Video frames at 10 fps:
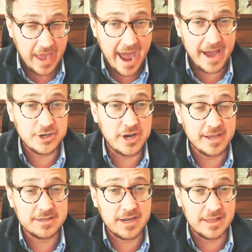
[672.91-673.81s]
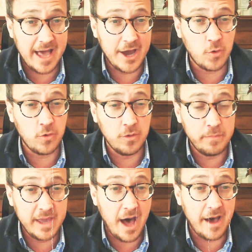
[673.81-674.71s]
cash as collateral
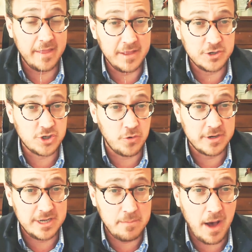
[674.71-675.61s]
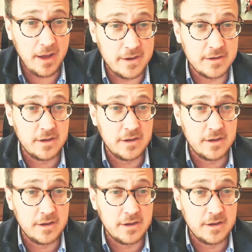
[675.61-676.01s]
behind the surety bond,